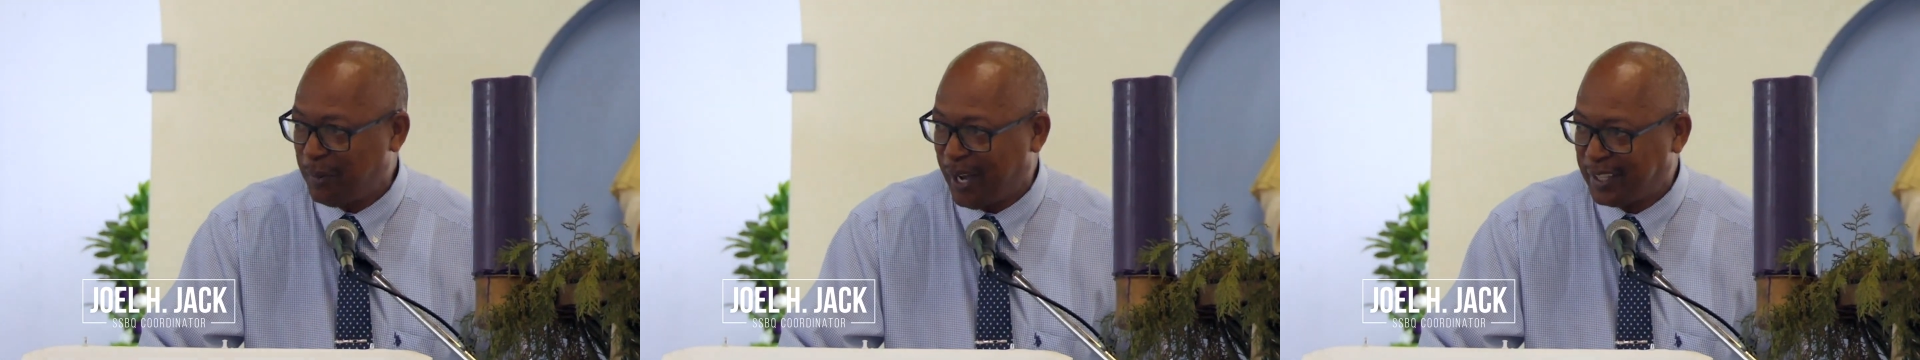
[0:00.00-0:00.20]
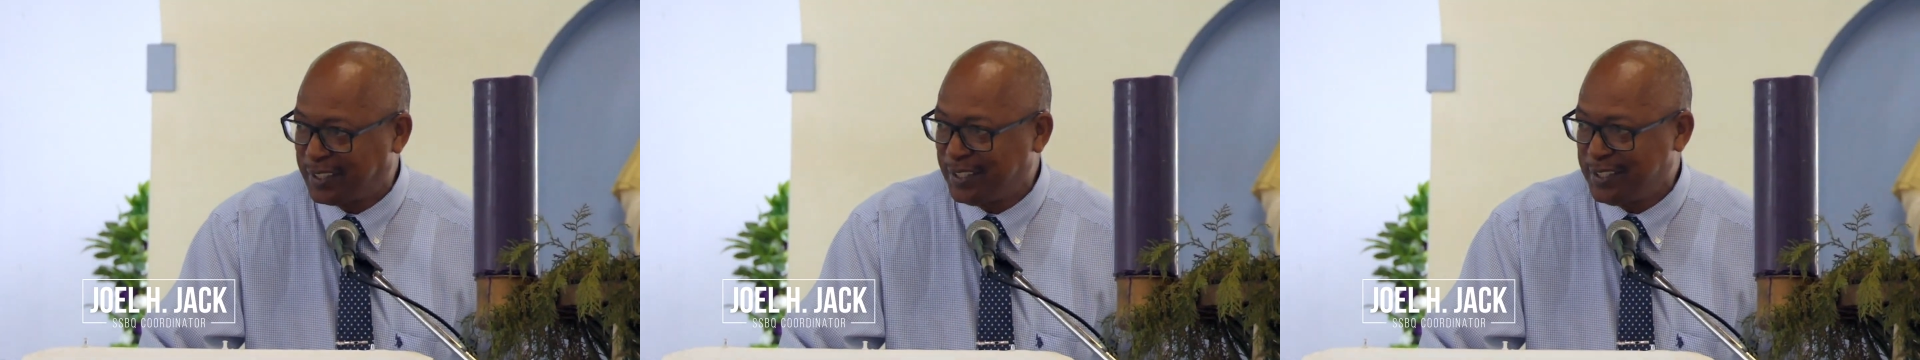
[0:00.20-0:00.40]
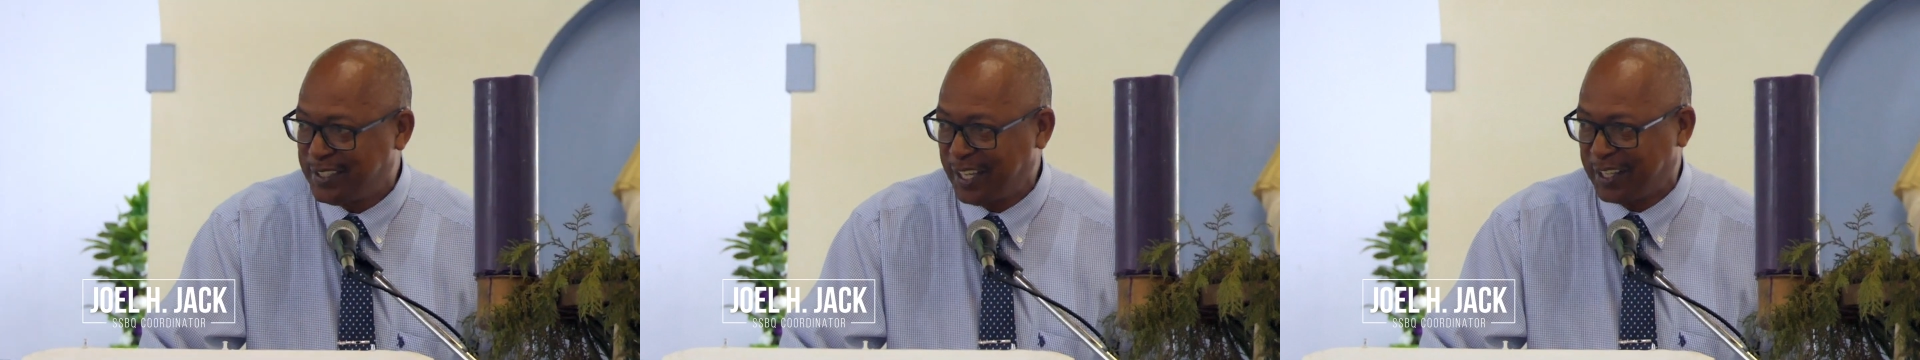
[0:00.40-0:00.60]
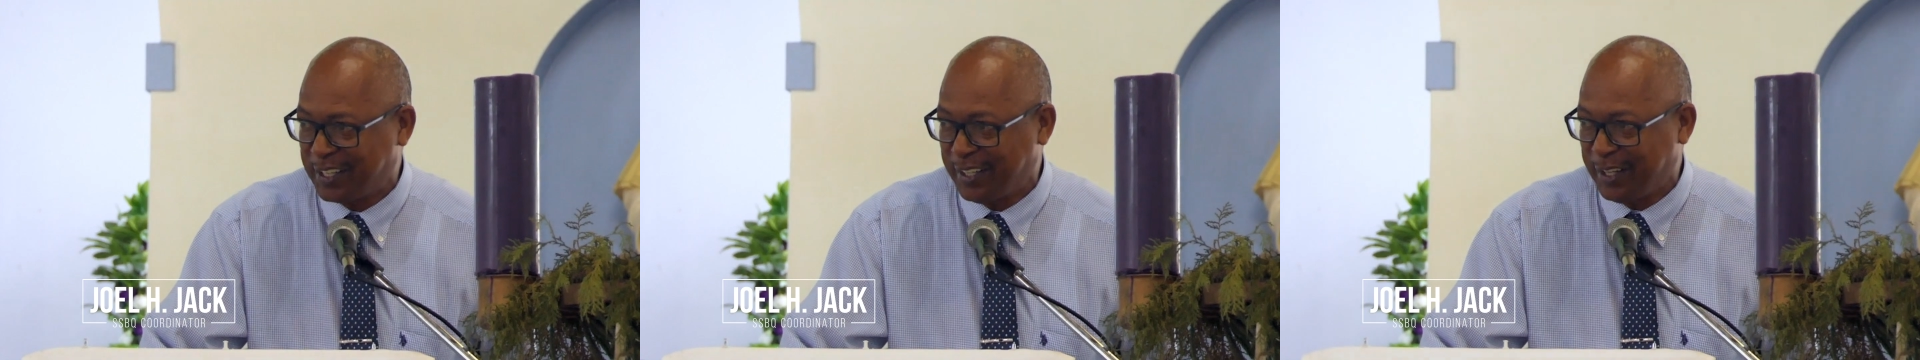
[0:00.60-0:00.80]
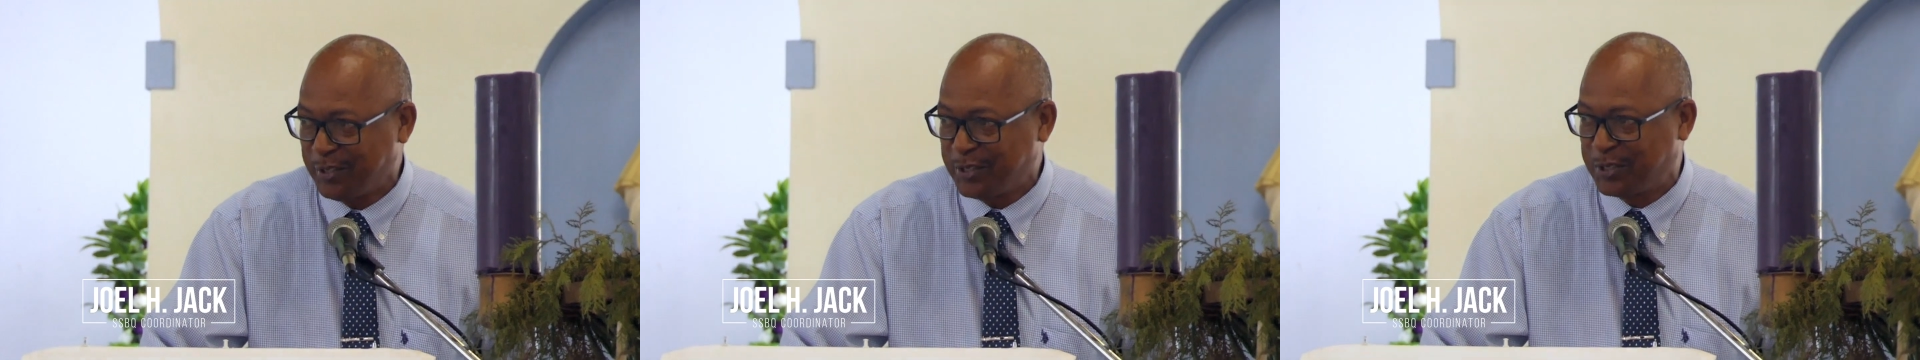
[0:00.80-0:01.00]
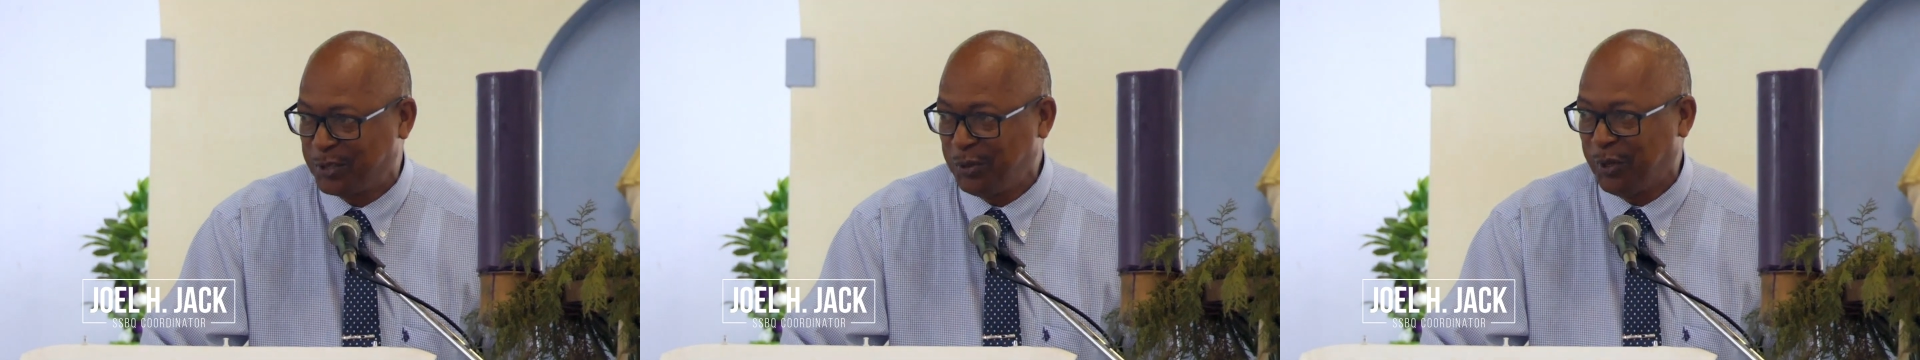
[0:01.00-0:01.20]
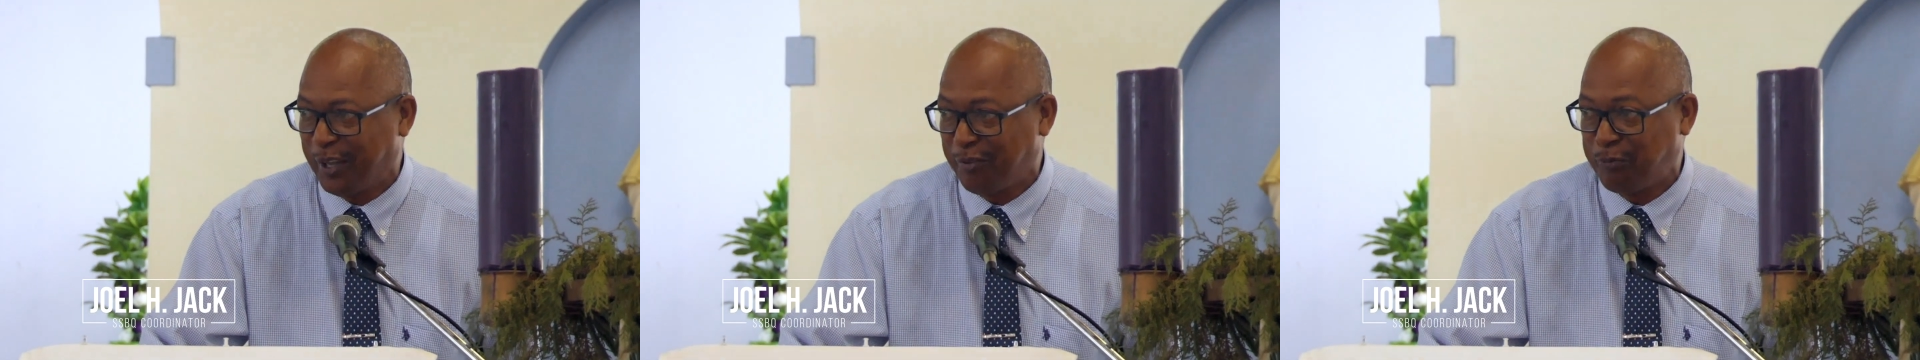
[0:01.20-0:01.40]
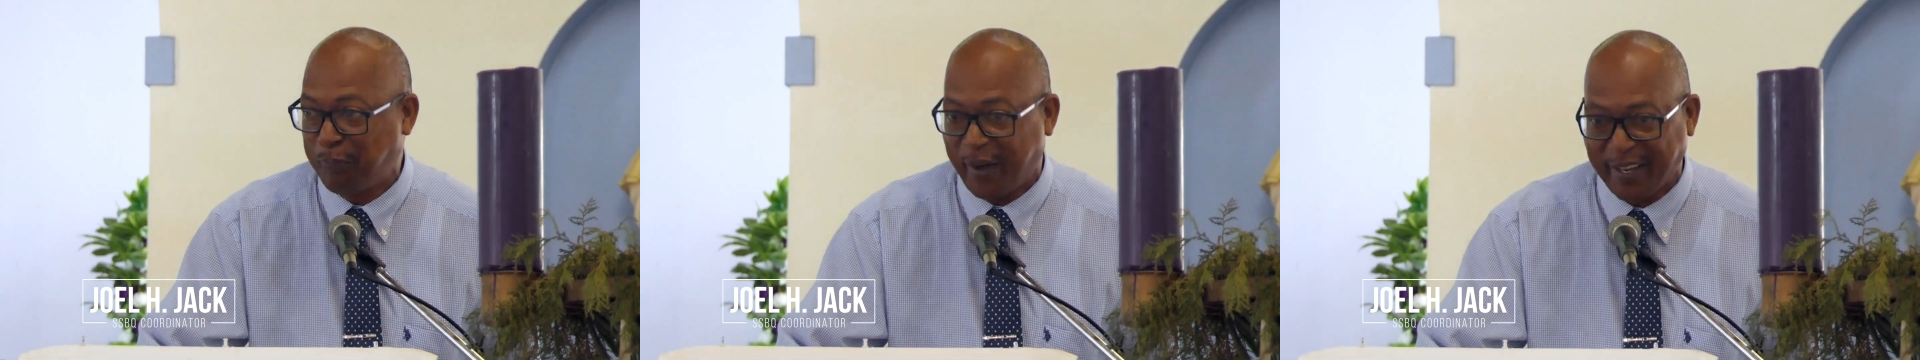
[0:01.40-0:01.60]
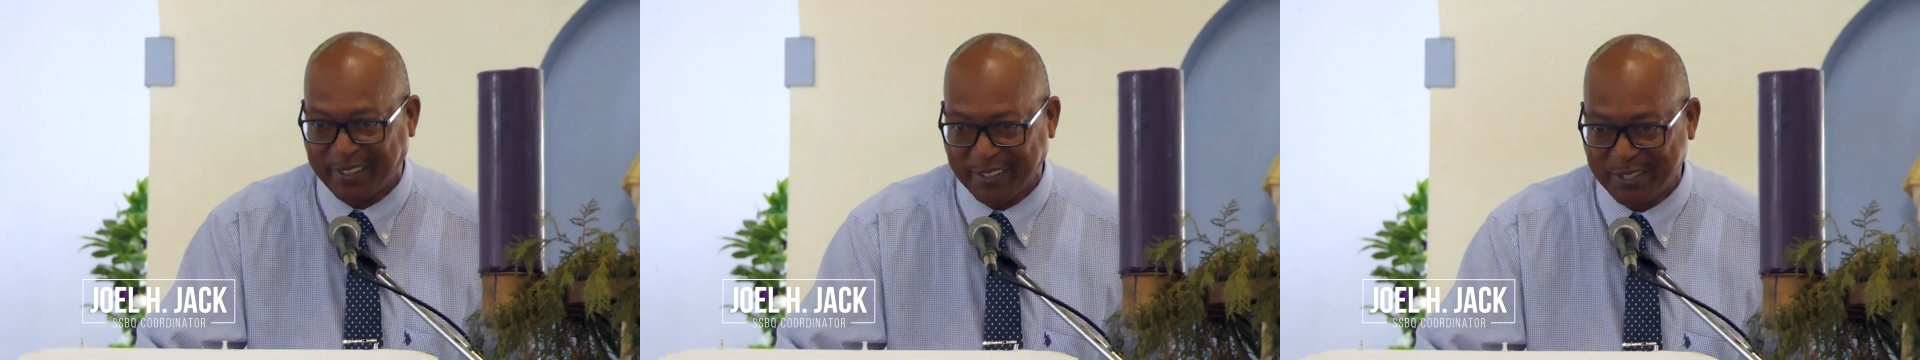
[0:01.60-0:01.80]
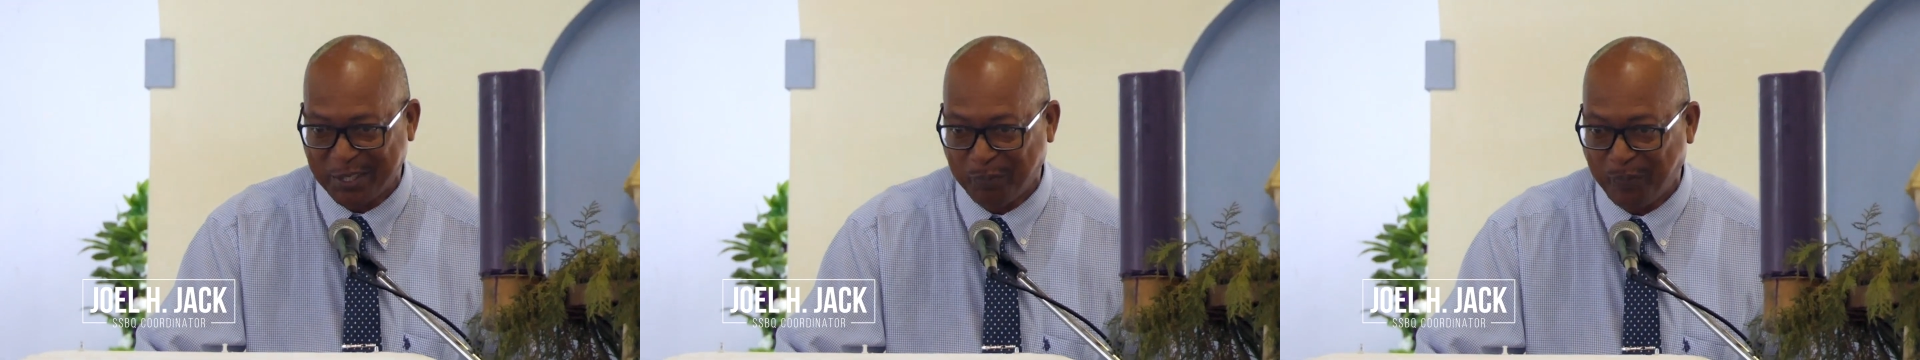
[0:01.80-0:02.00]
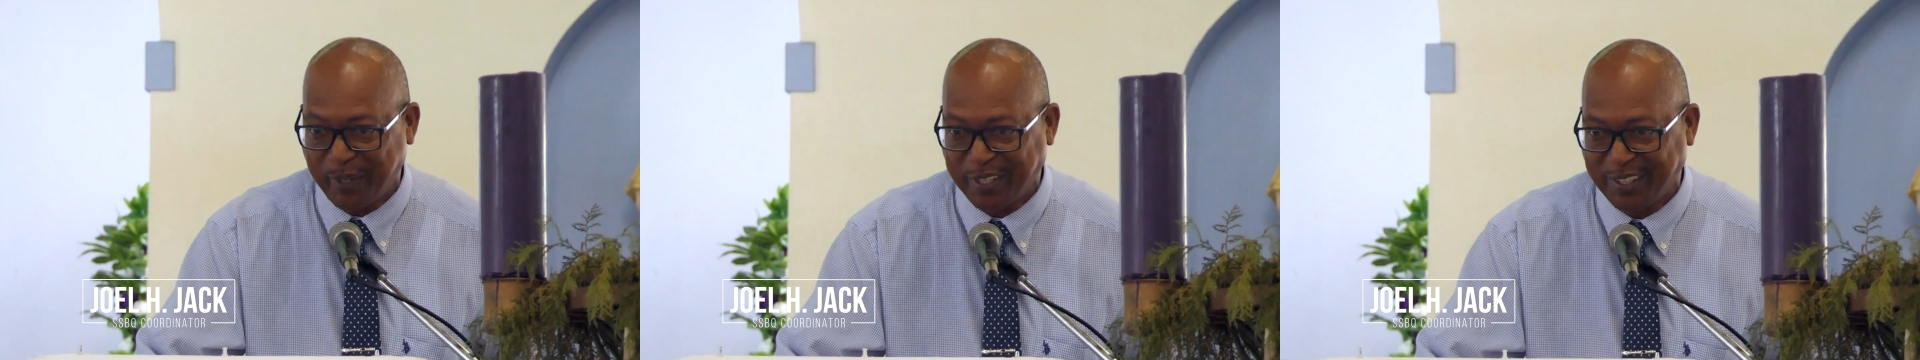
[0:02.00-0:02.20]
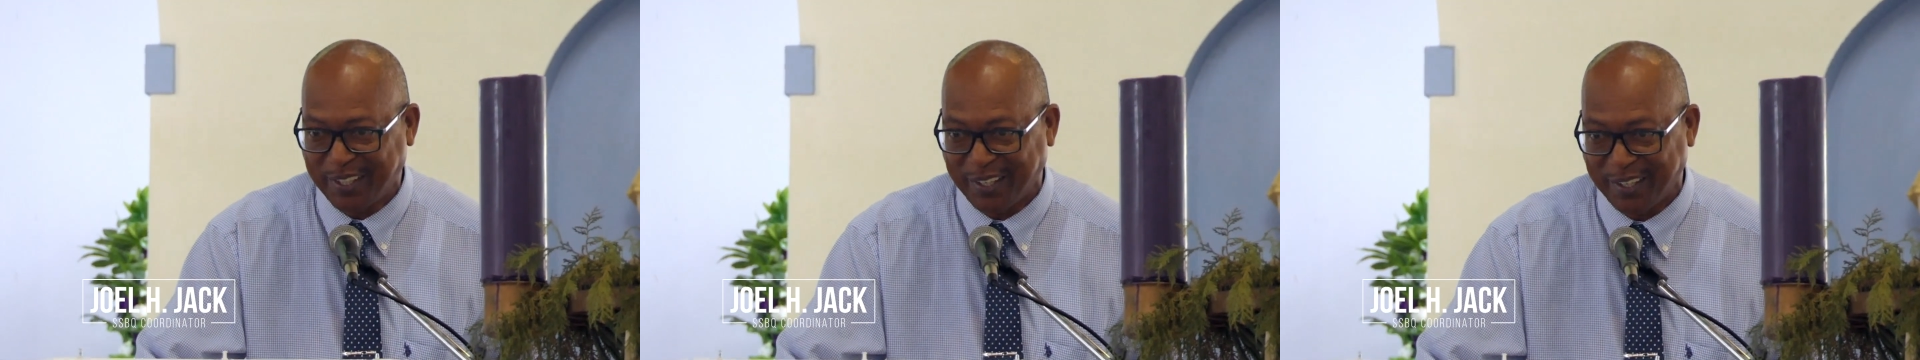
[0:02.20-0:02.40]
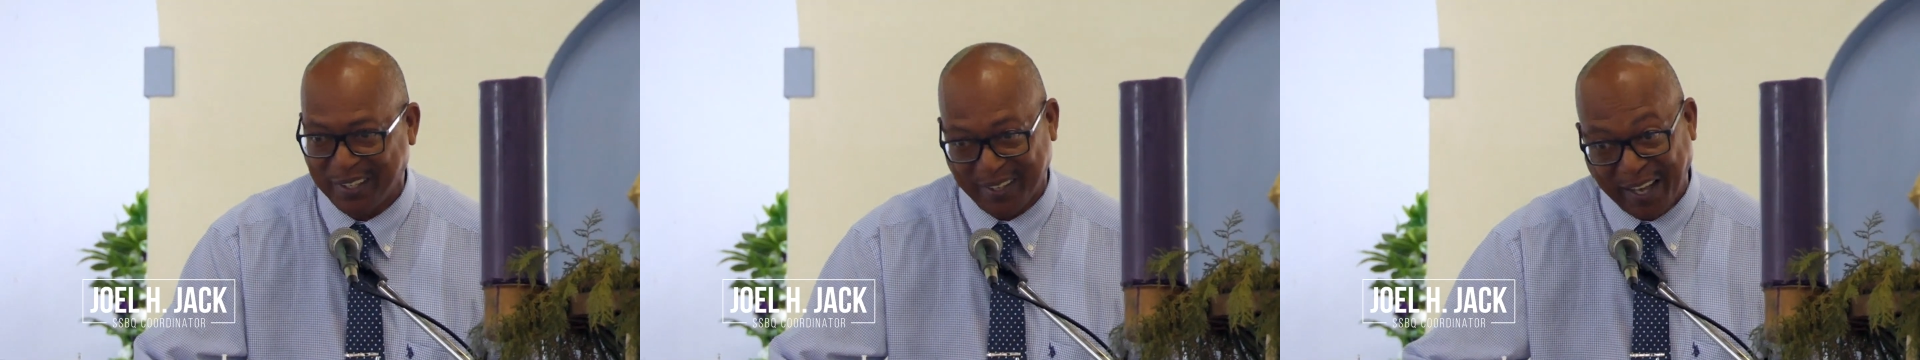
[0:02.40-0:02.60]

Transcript: Martin Secondary School have participated.